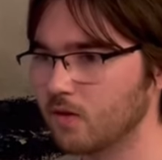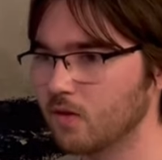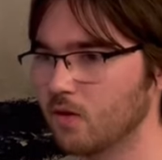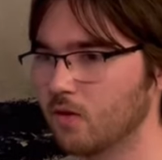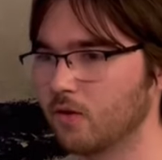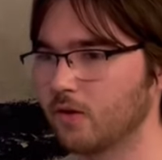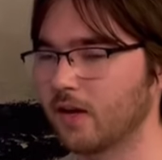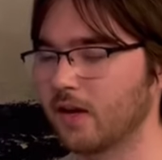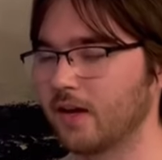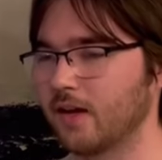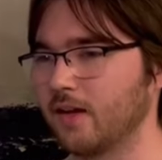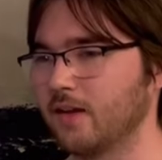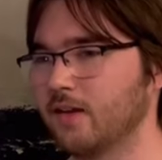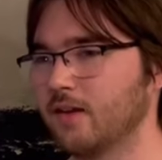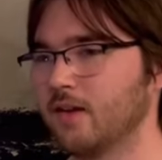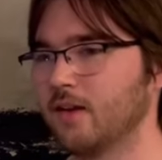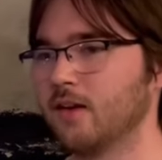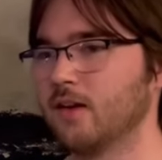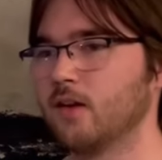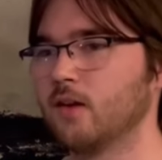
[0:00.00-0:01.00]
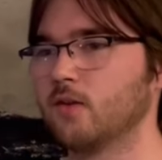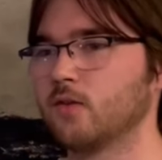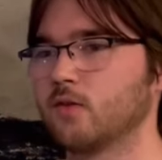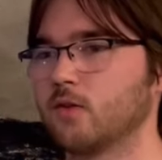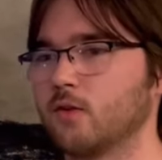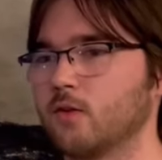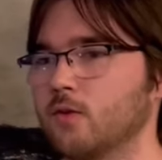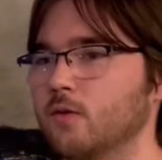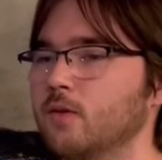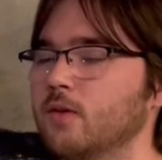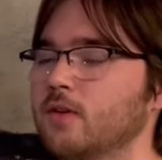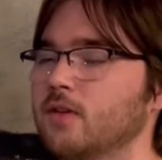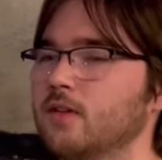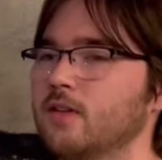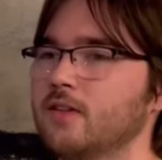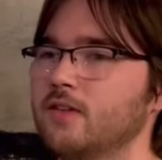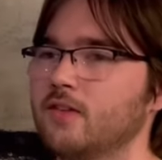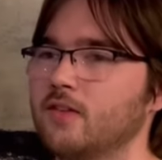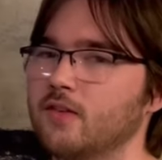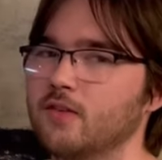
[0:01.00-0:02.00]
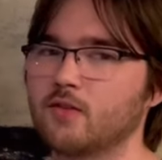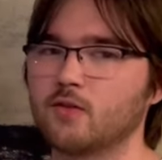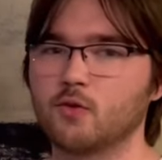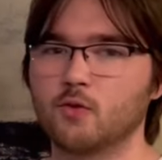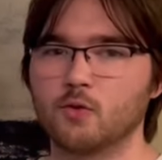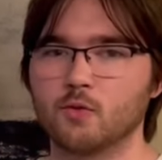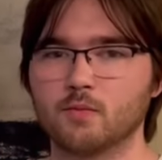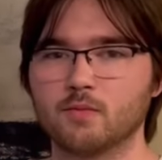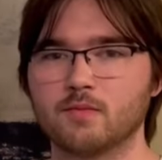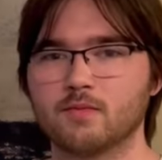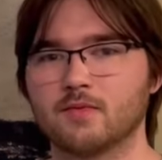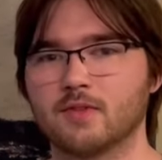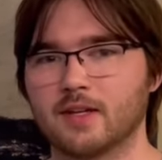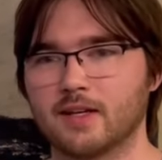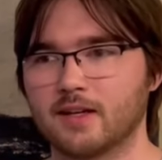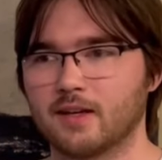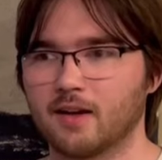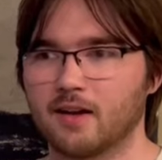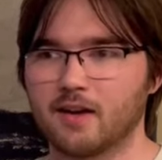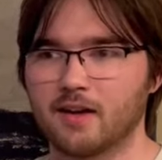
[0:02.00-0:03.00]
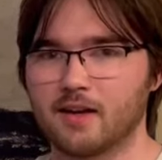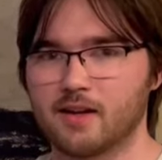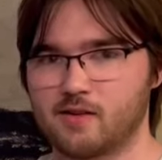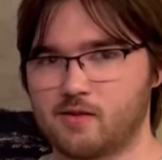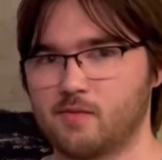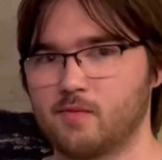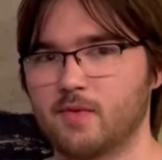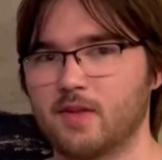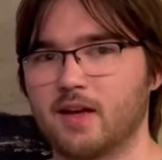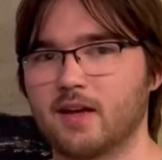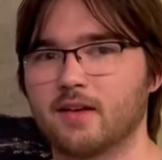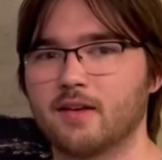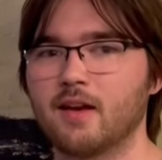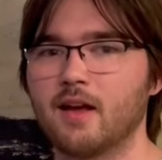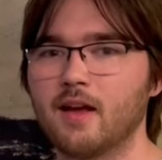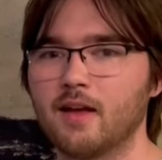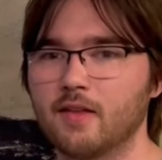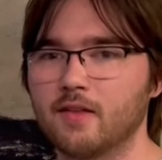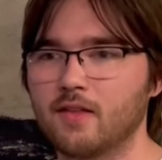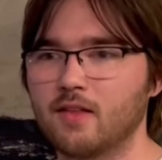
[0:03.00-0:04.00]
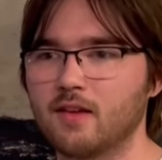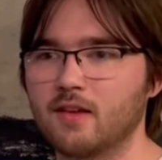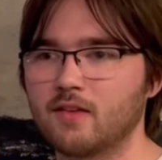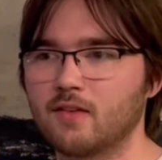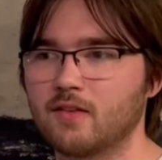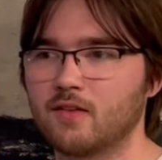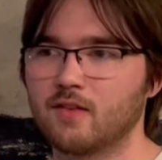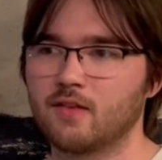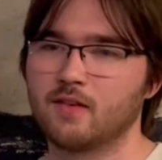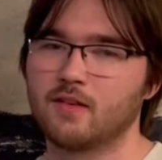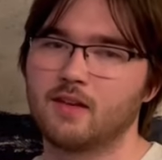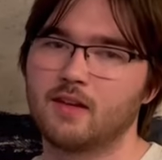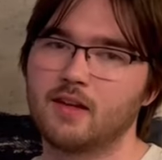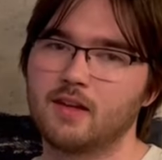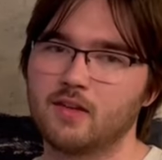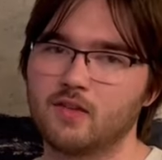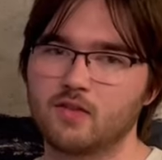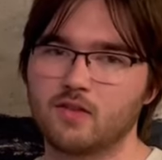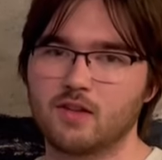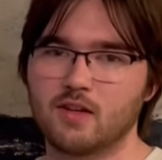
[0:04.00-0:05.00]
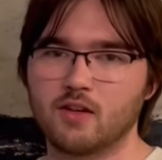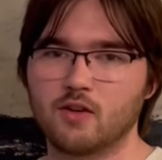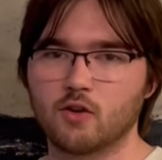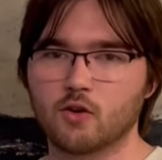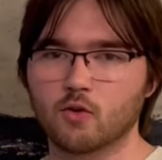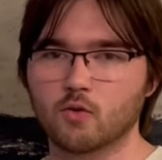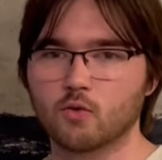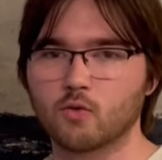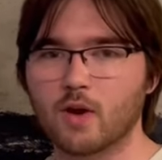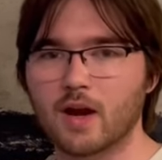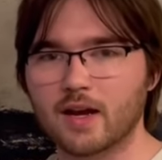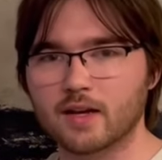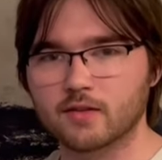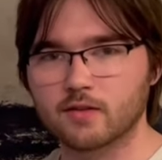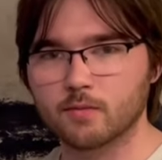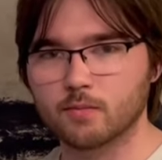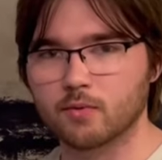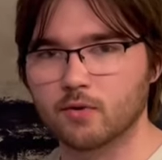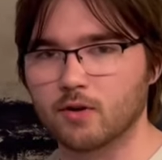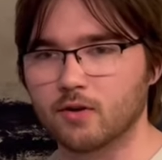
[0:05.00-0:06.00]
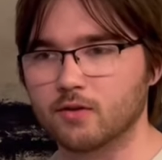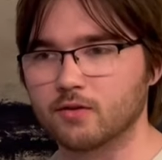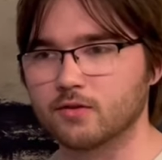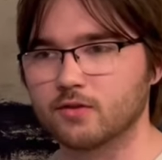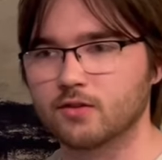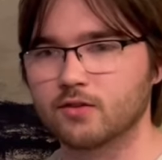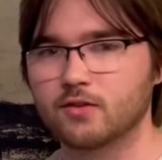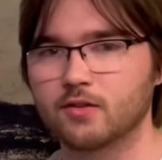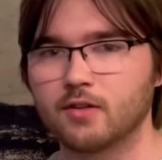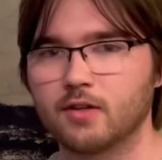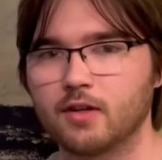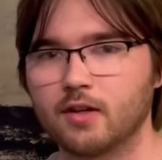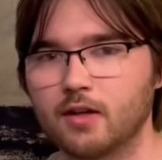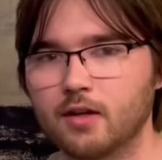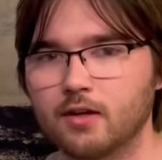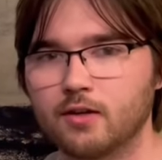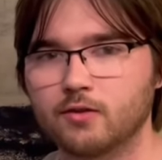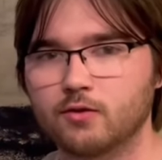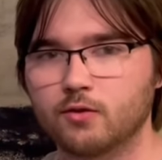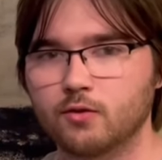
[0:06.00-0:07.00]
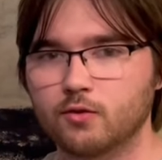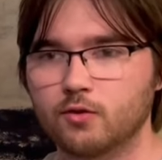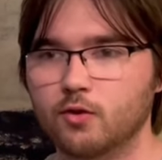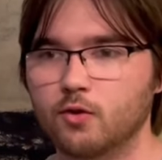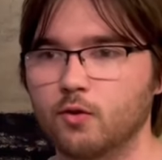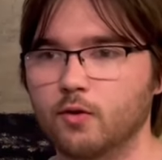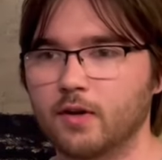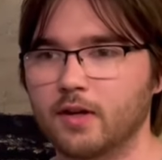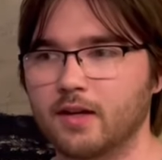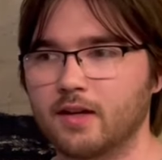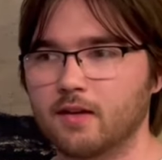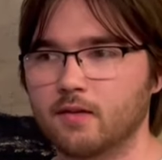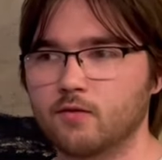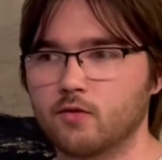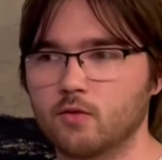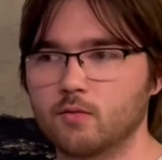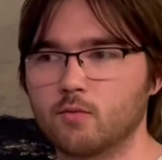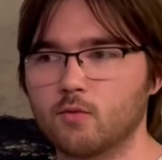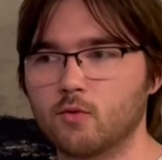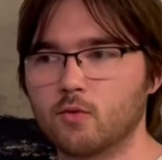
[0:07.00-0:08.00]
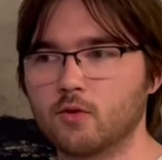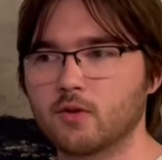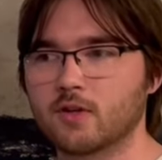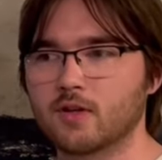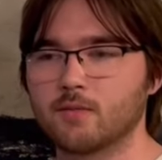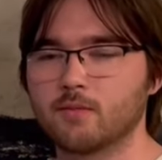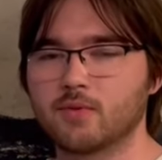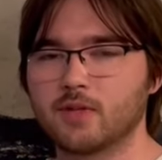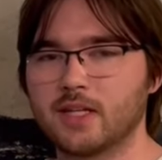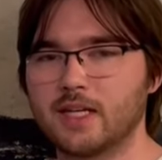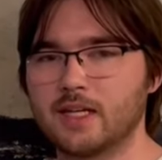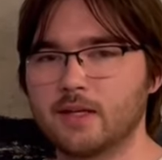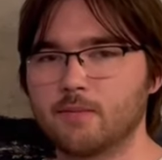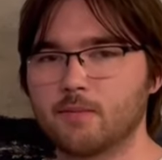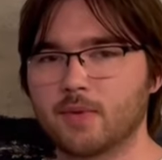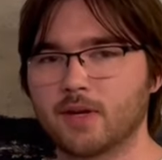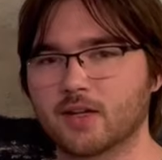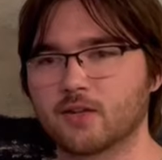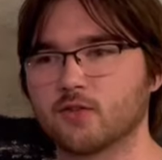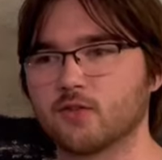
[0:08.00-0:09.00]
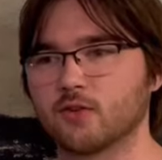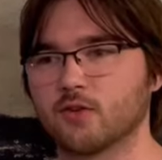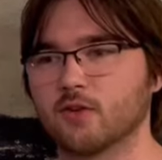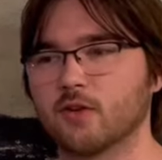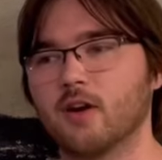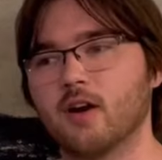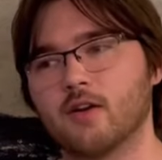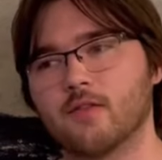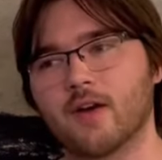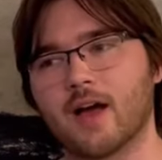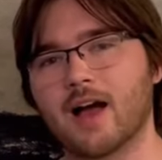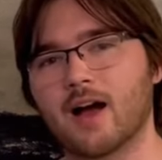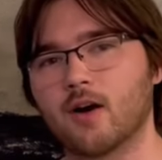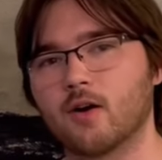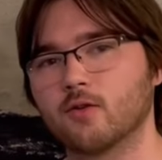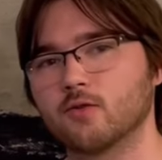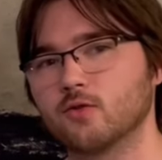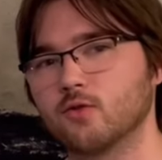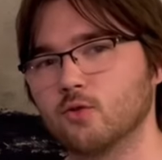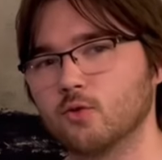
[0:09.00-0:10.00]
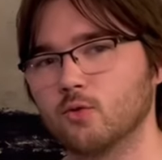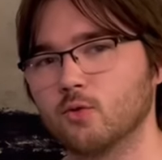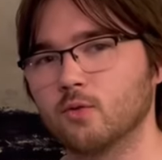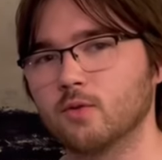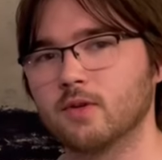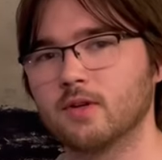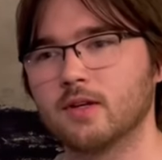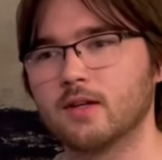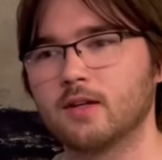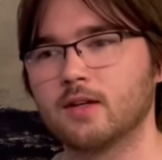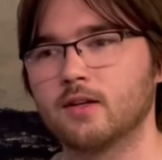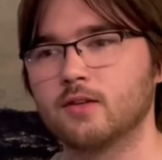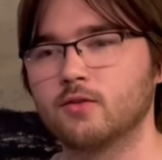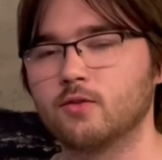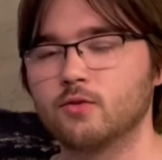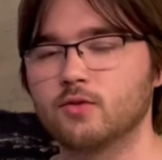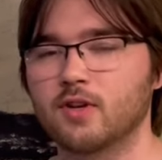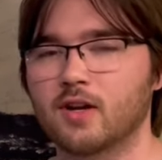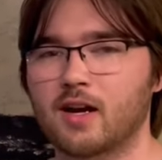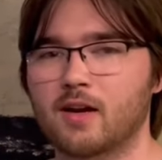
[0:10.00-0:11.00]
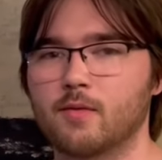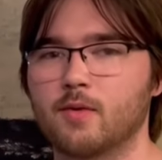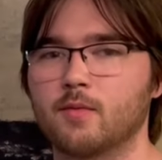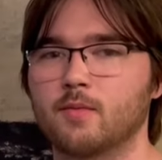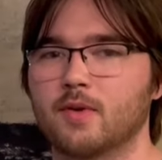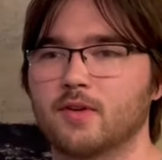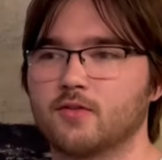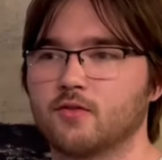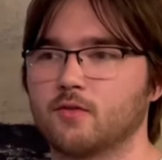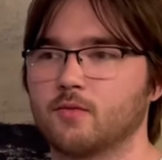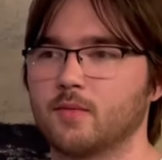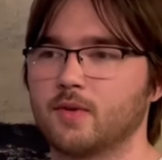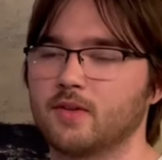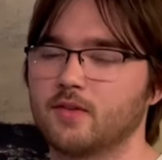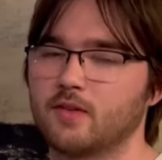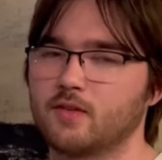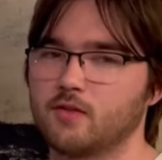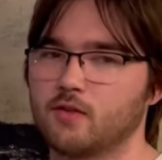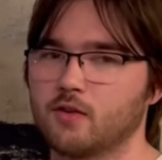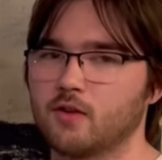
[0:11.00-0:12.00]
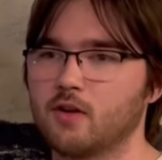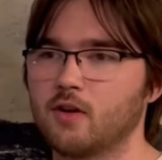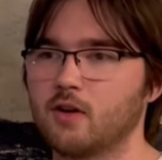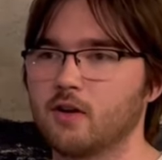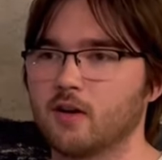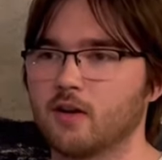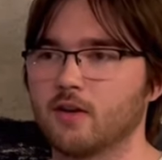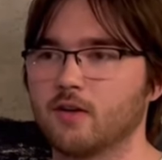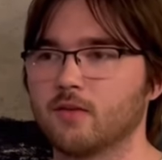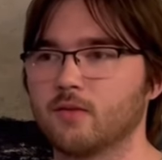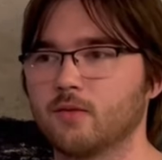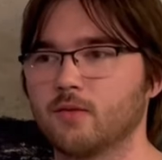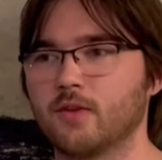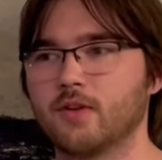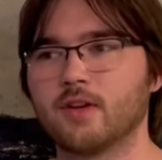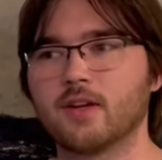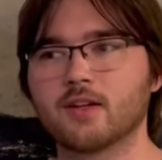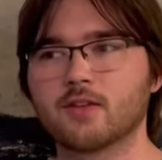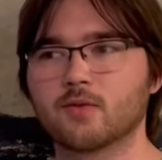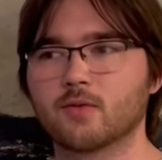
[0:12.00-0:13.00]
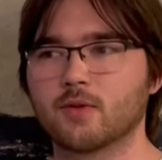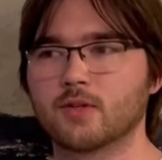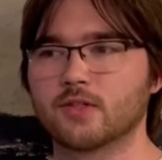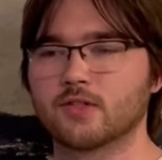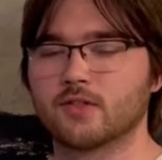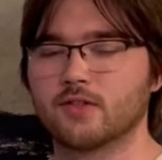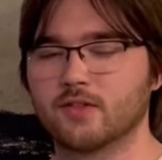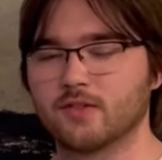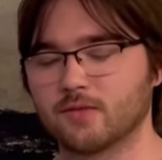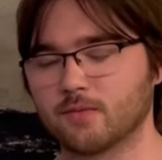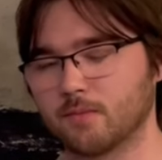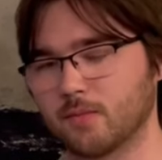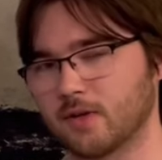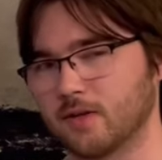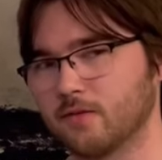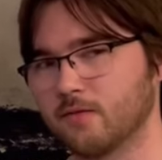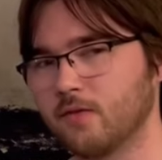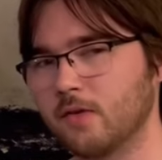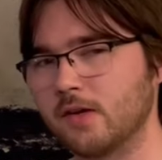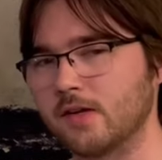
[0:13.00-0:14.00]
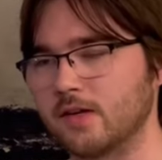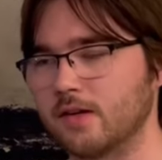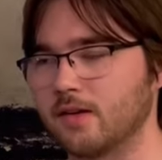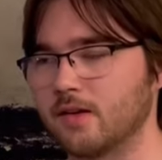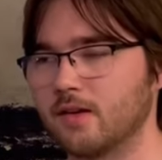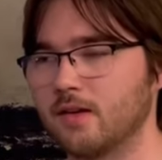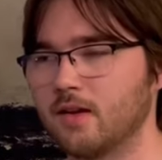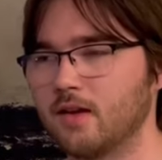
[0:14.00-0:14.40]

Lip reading: Okay, so let's assume, like I am, that this is the correct approach to tune. It gives you a more complete picture of how to do timing measurements in your car. Well, the next question is pretty fun.